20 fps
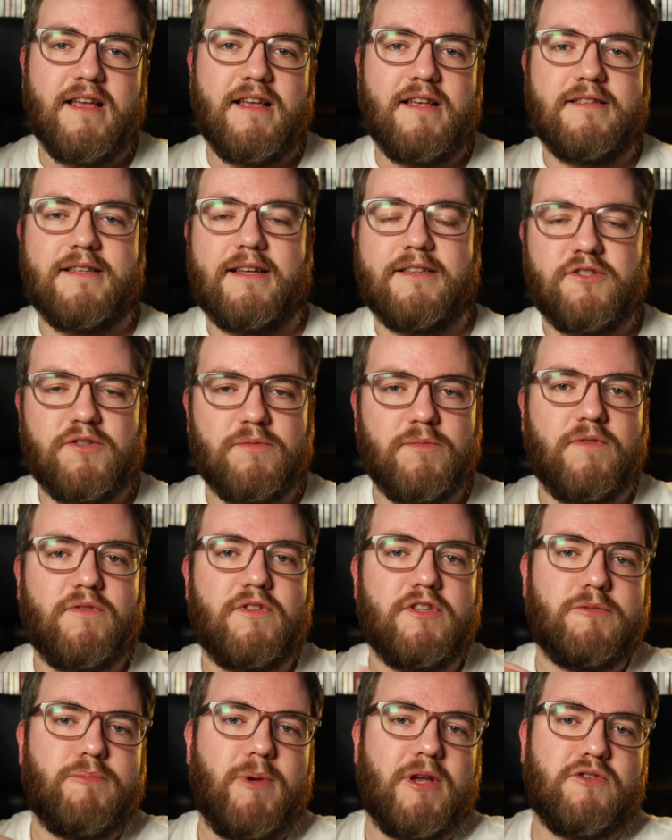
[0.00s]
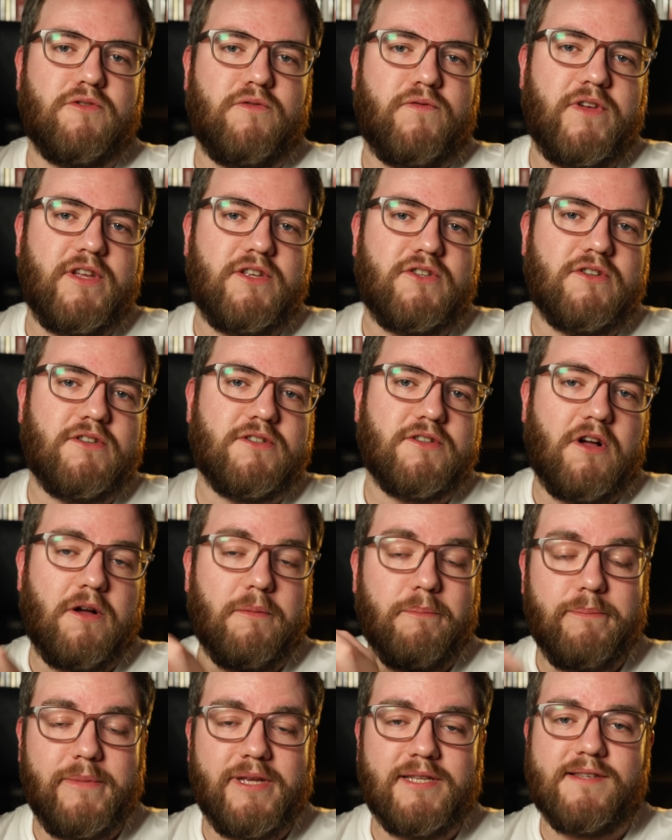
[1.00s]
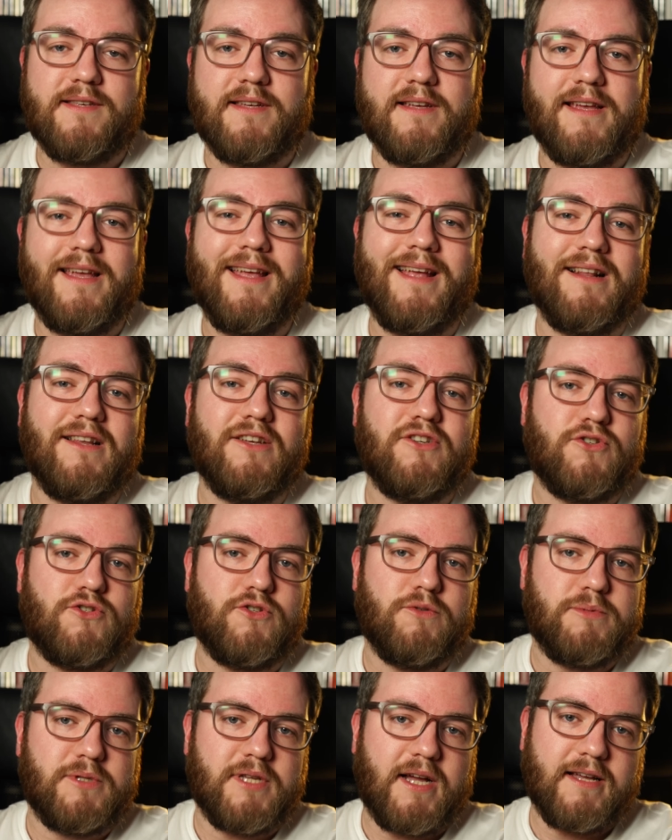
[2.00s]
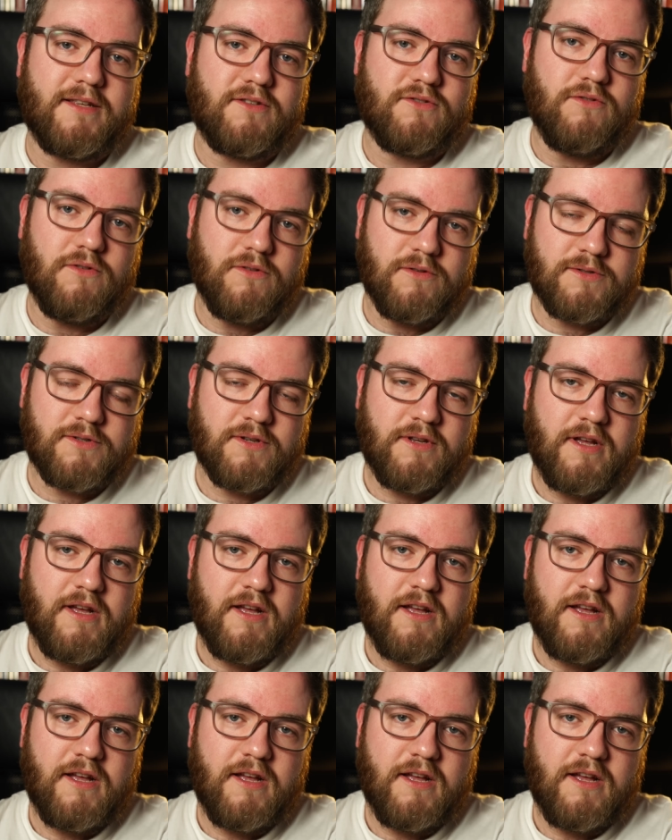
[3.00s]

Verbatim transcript: is that some of the special features are missing English subtitles.